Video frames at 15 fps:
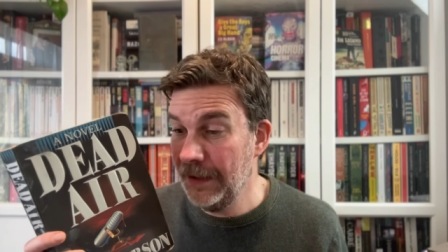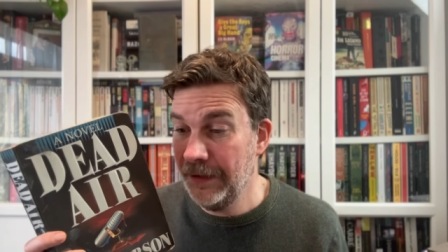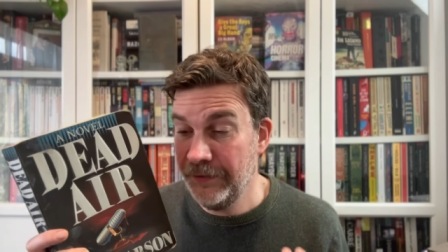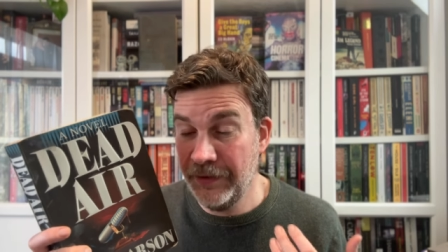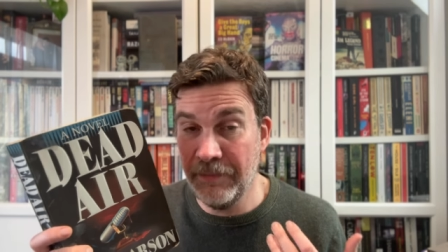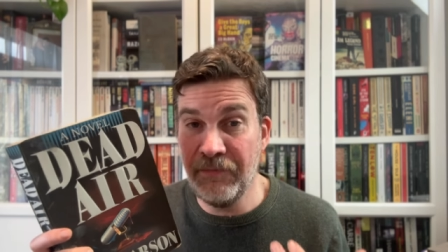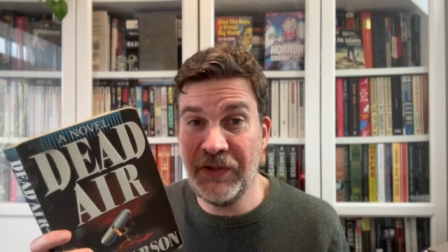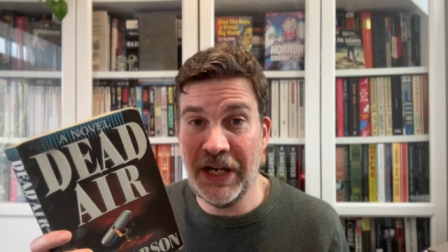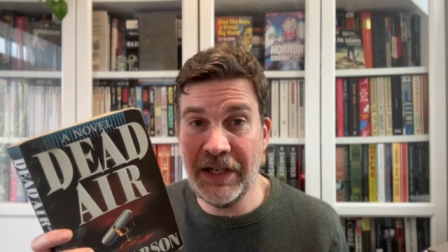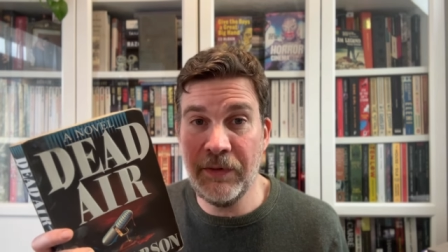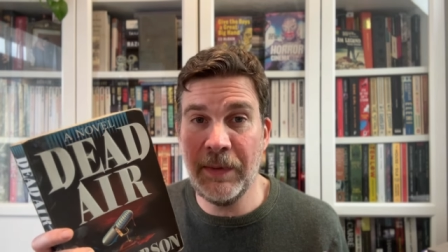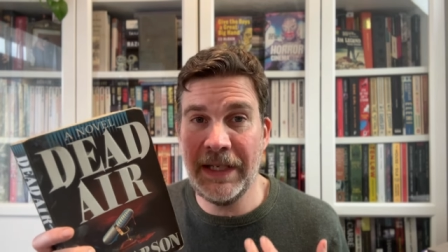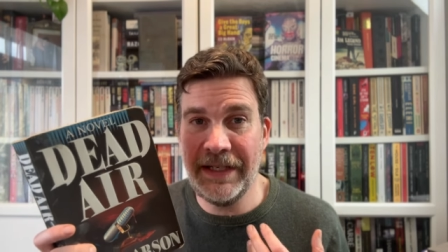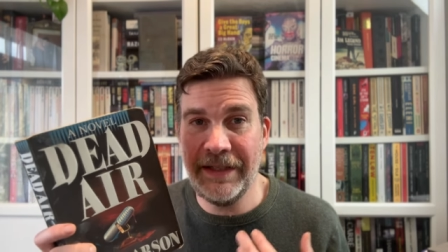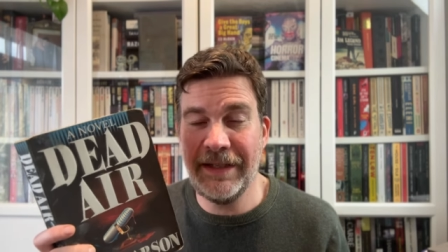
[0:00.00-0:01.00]
Some
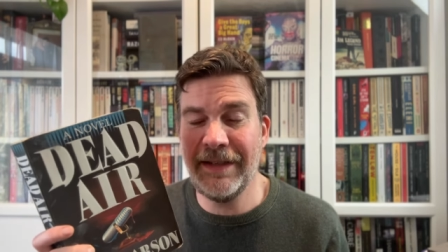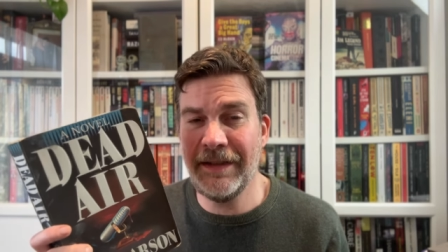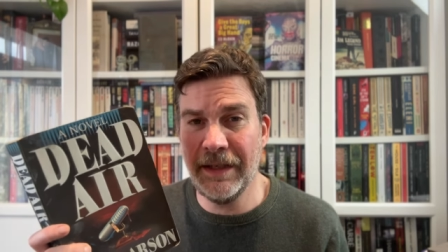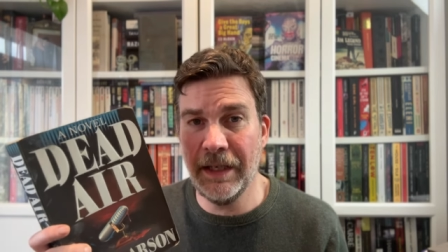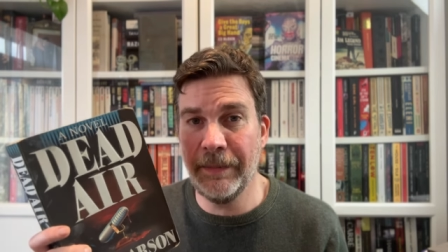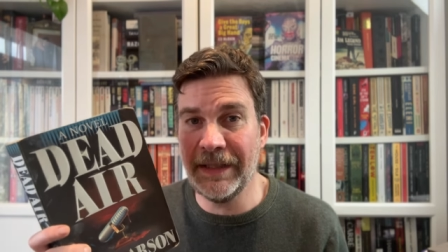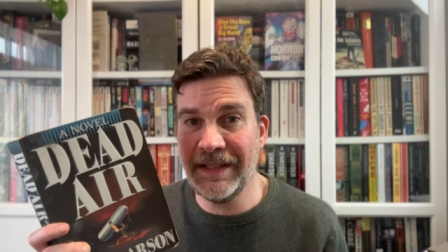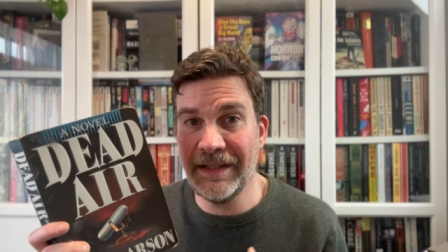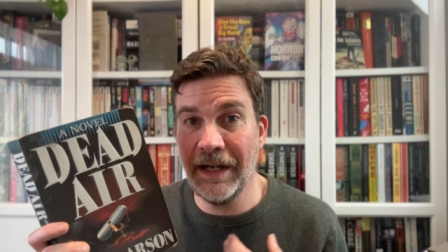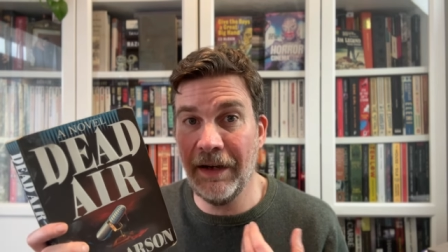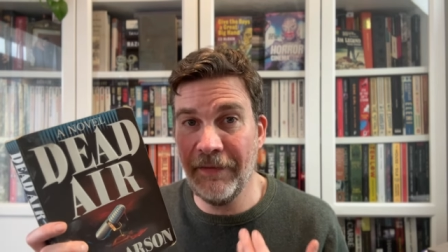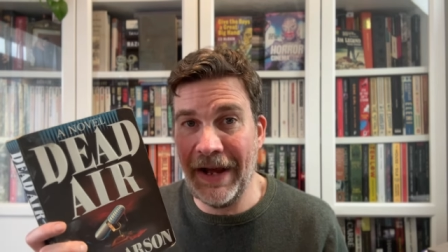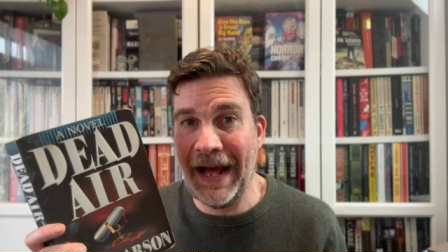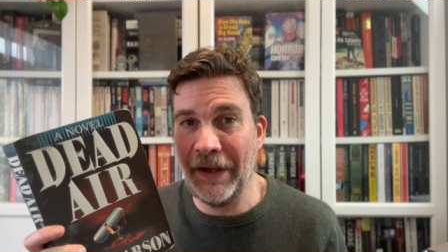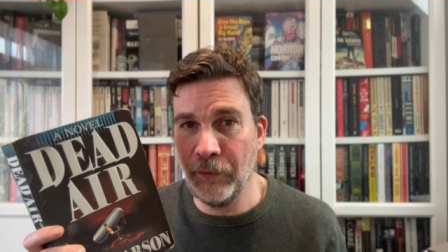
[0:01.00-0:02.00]
genuinely disturbing
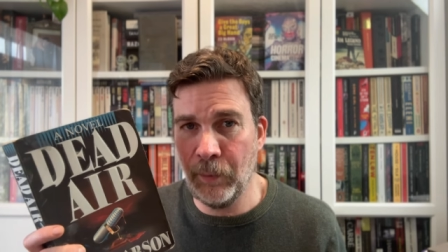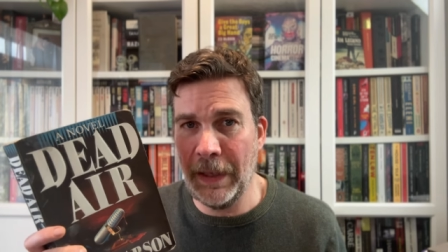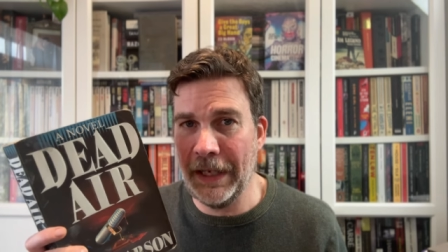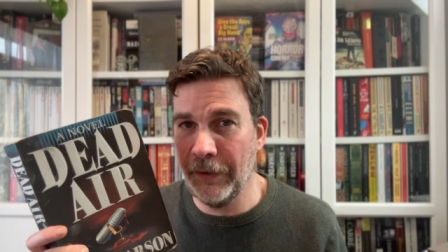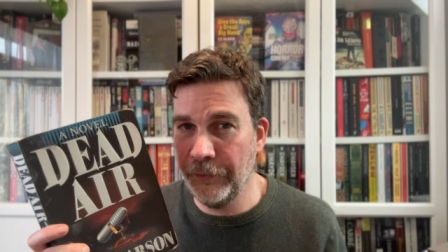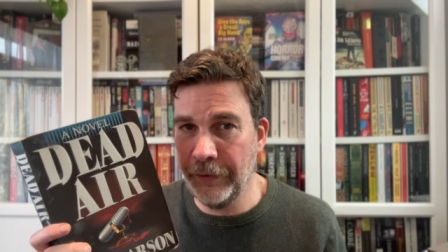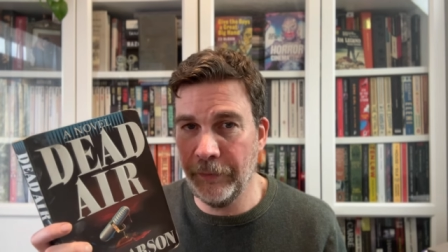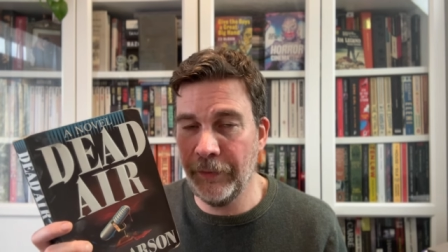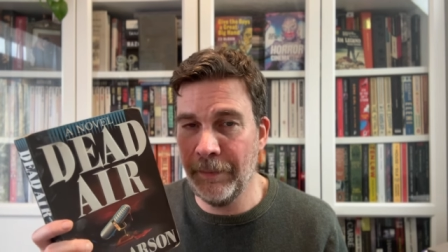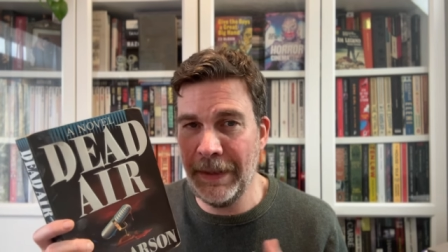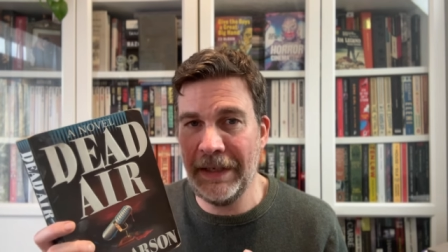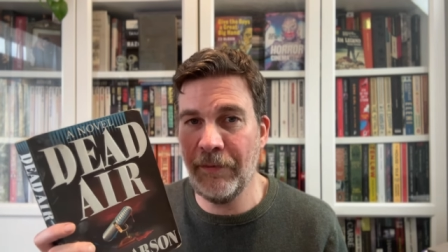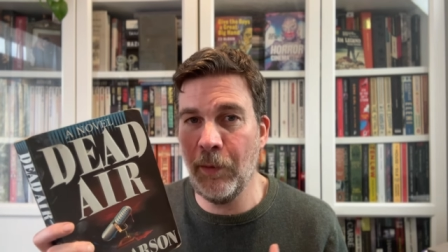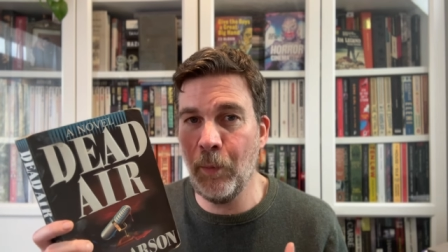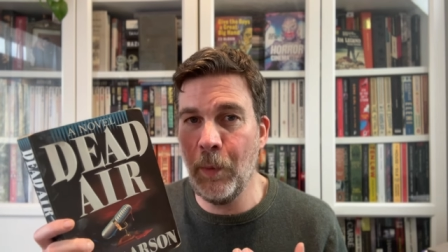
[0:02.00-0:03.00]
stuff as well. So it was a bit
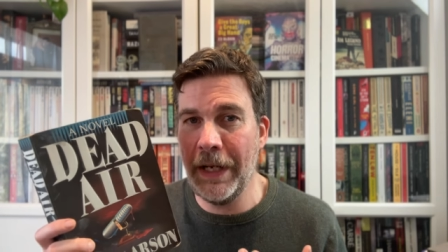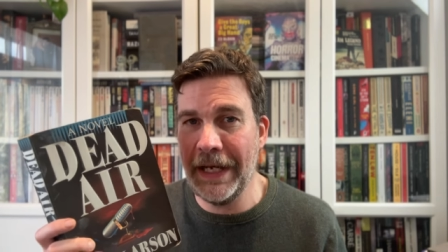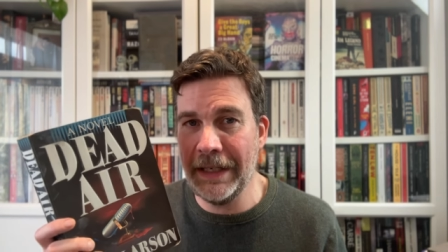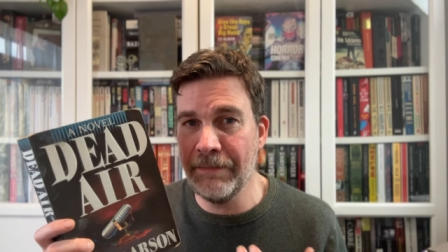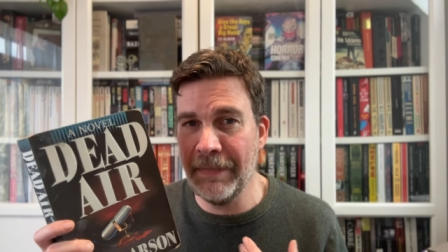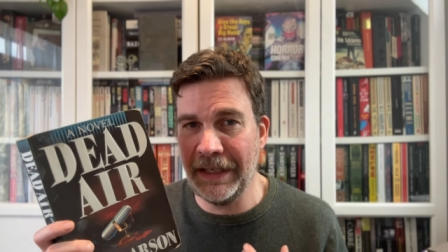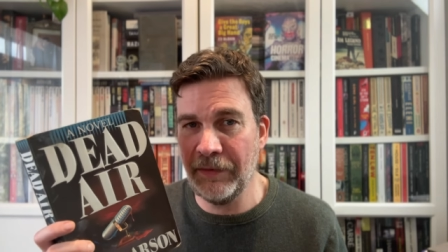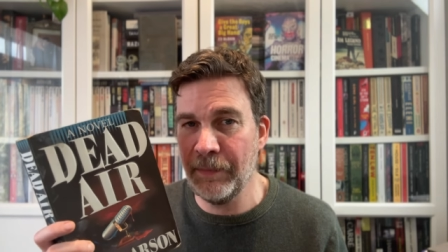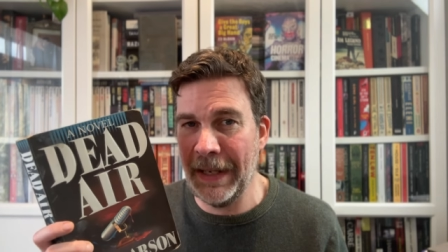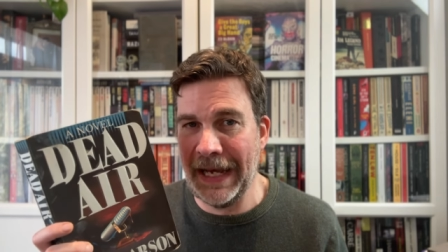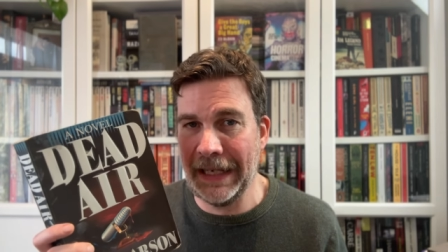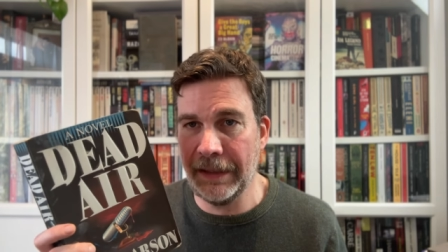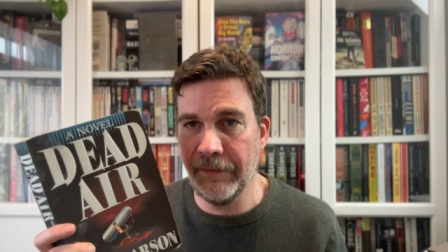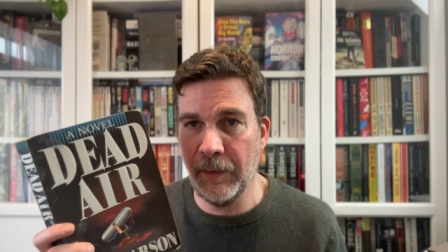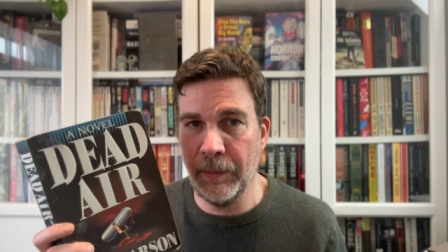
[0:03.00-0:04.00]
of a weird mixed
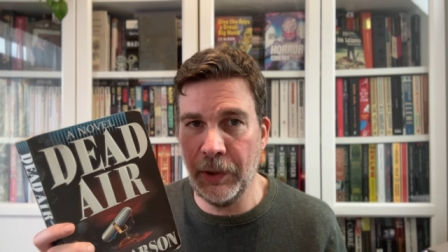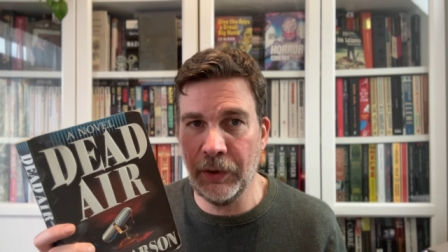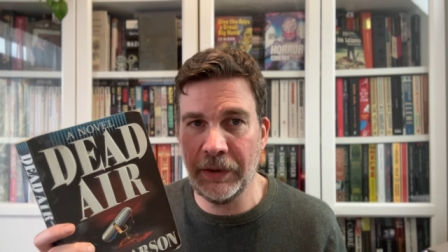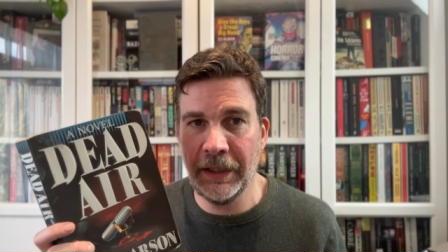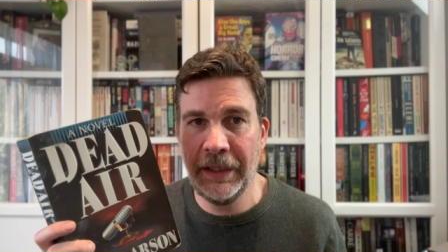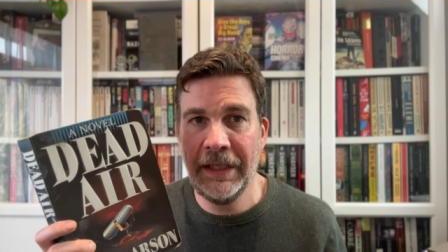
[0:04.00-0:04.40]
bag of a book,